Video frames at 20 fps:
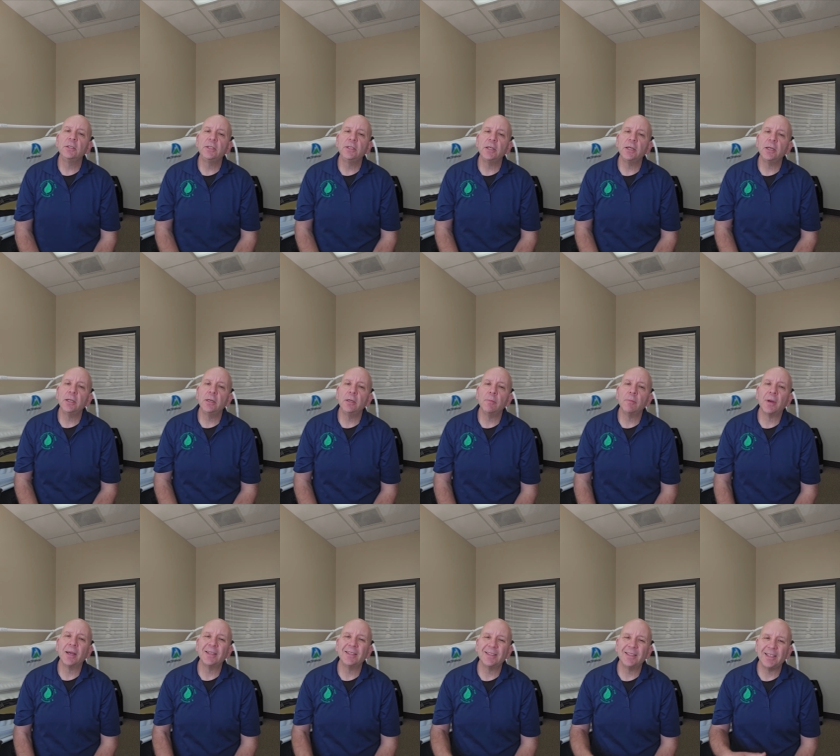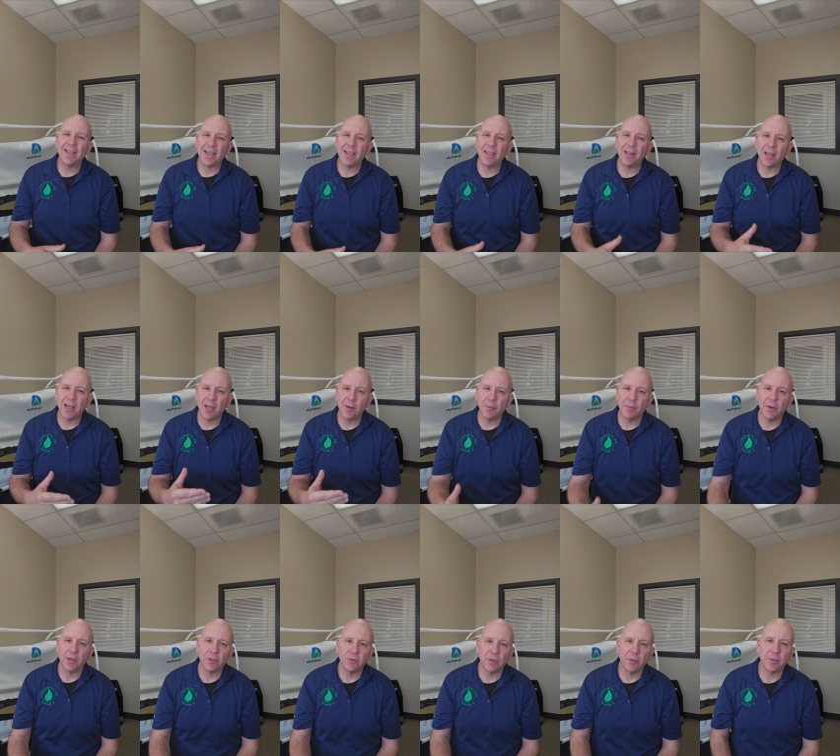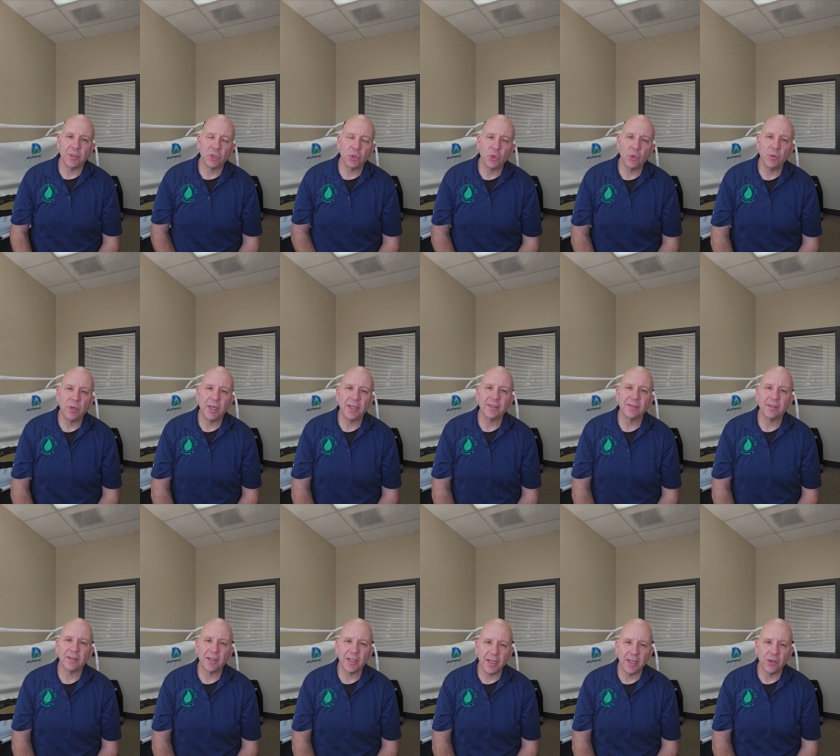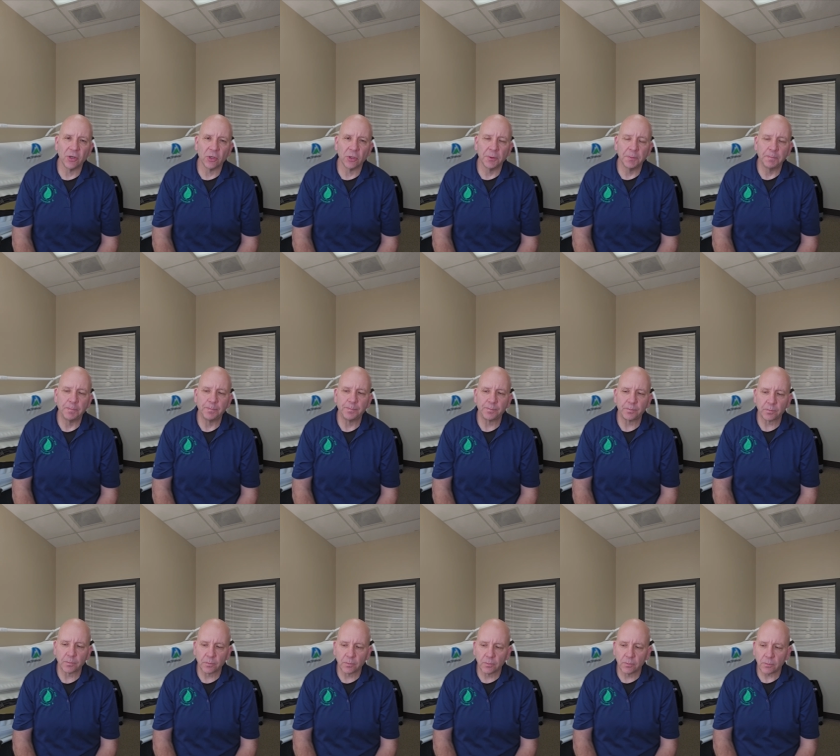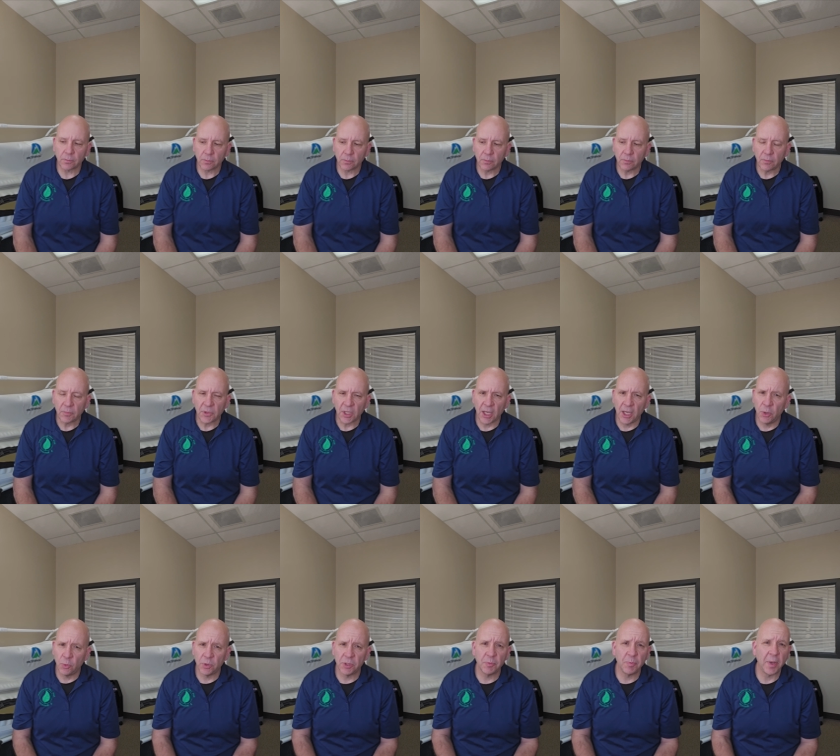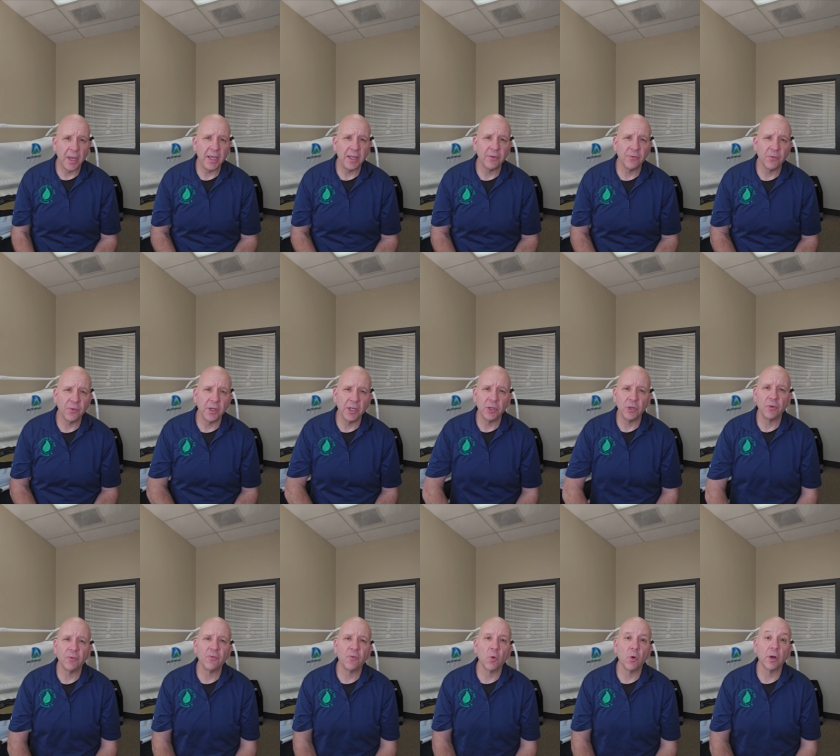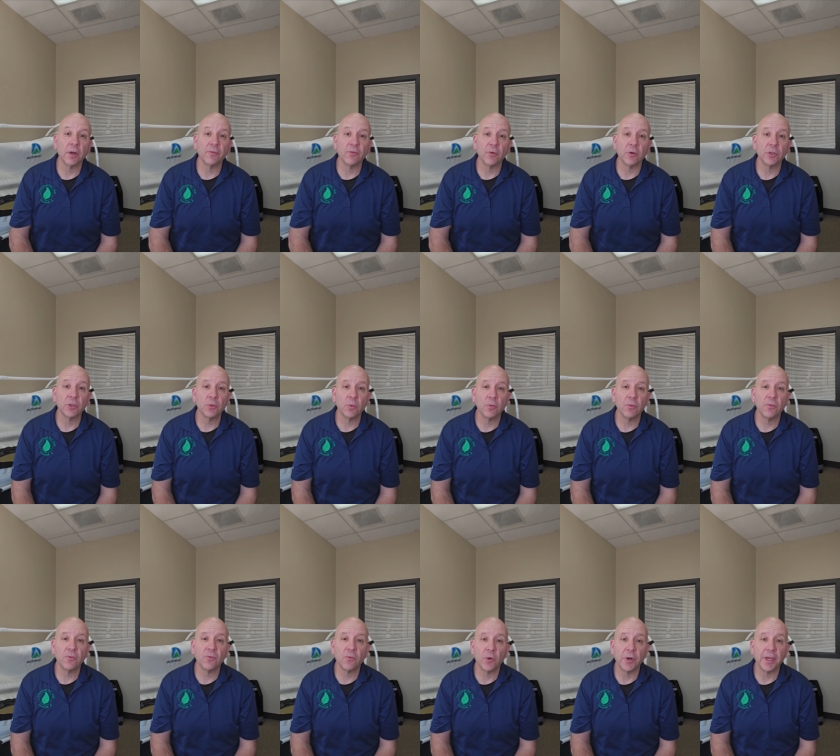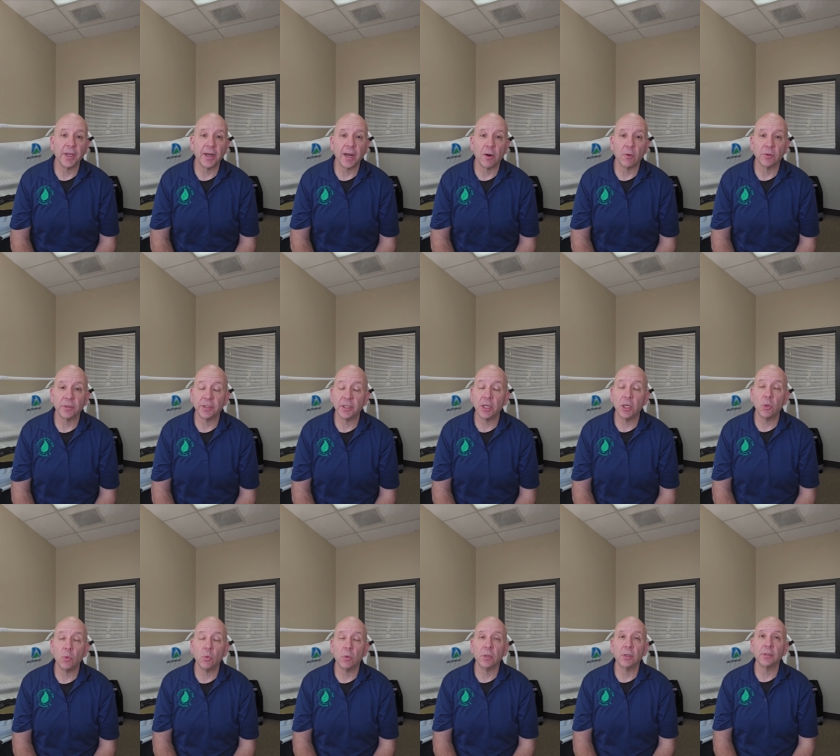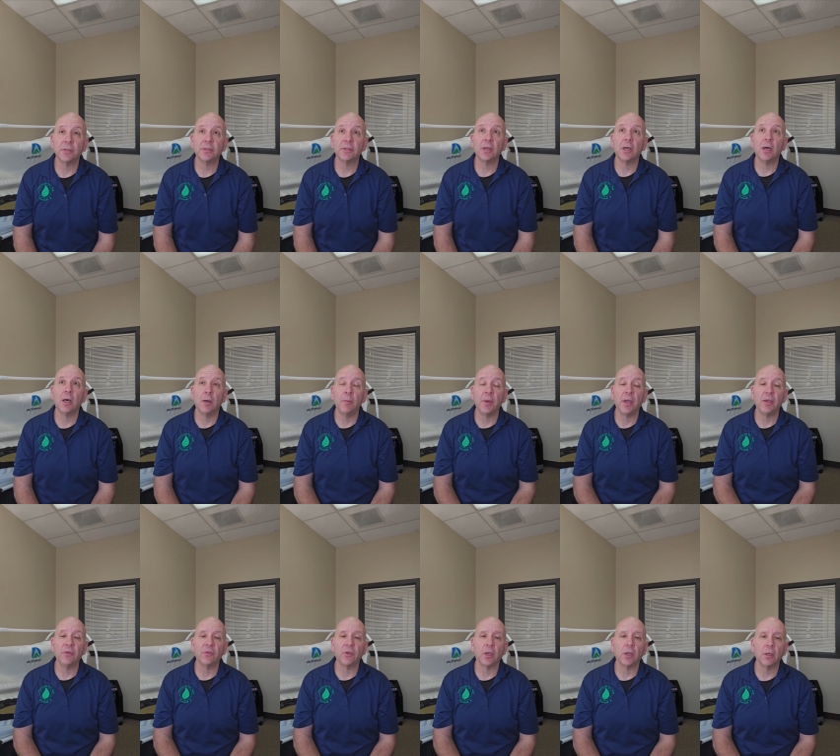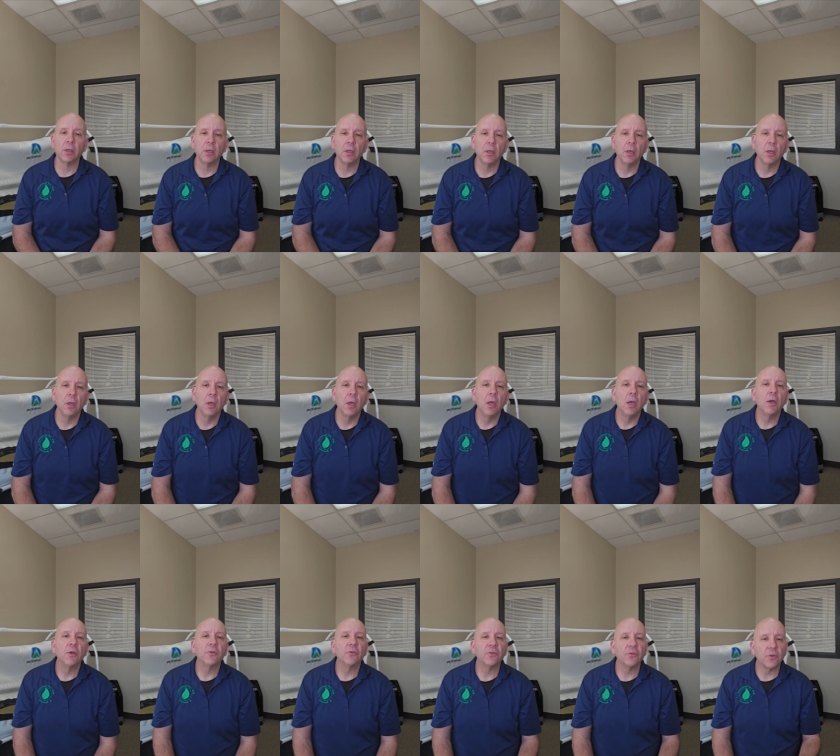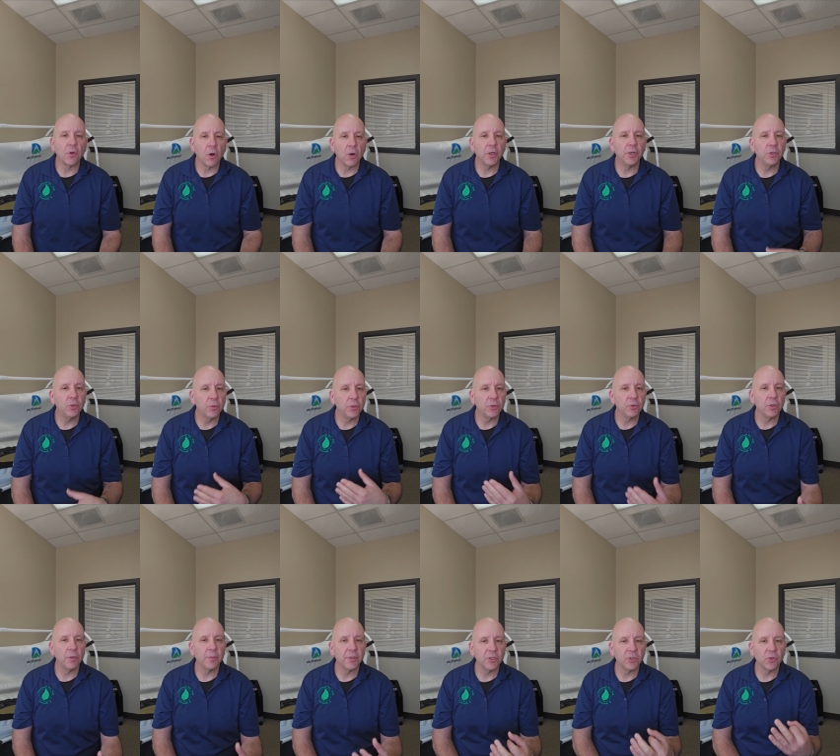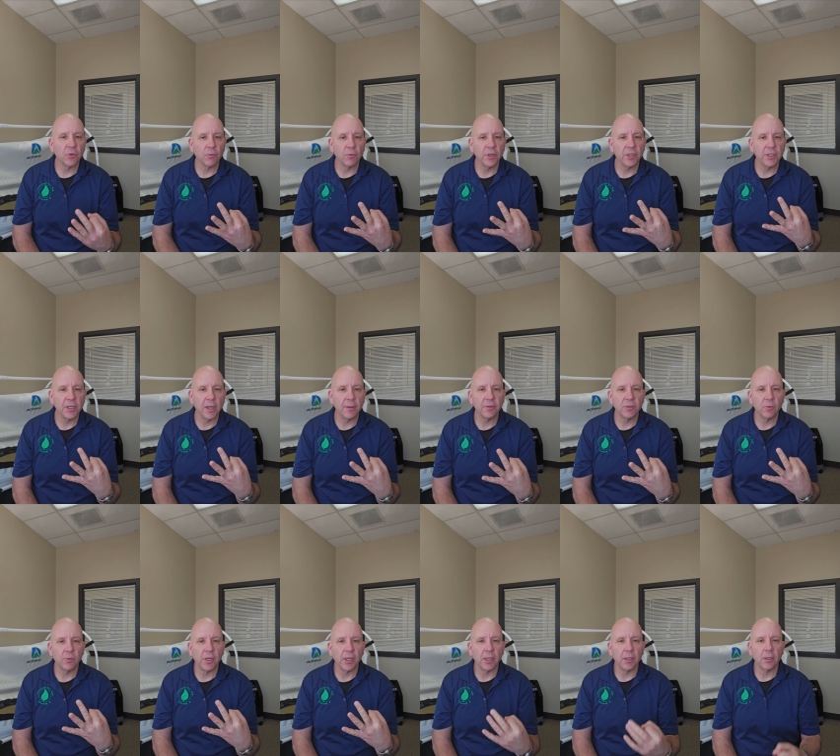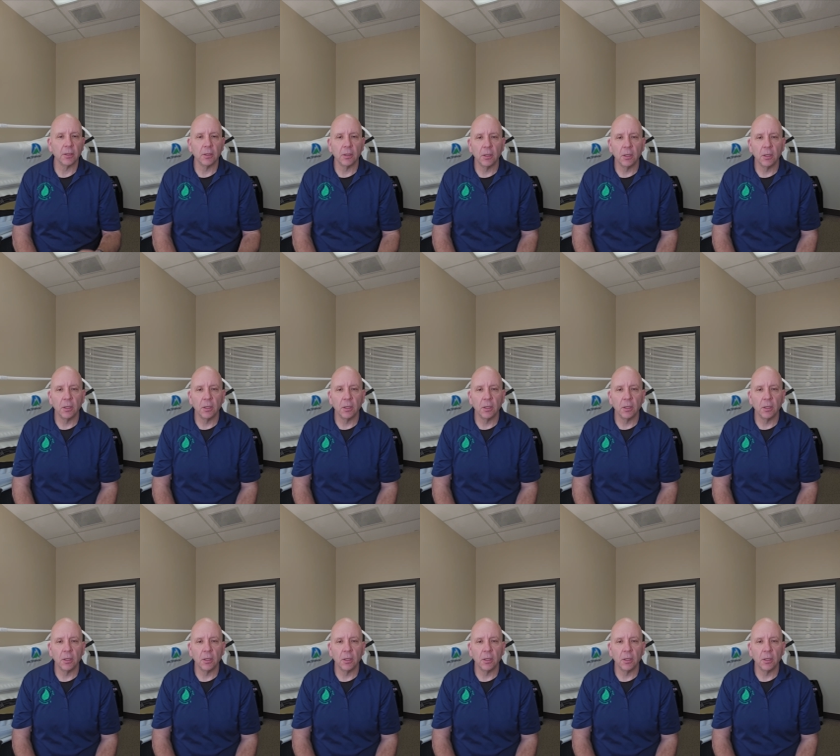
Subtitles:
Did my second hyperbaric treatment 2 days later and was pain-free and euphoric for 48 hours. It was amazing. Started doing treatments 3 times a week.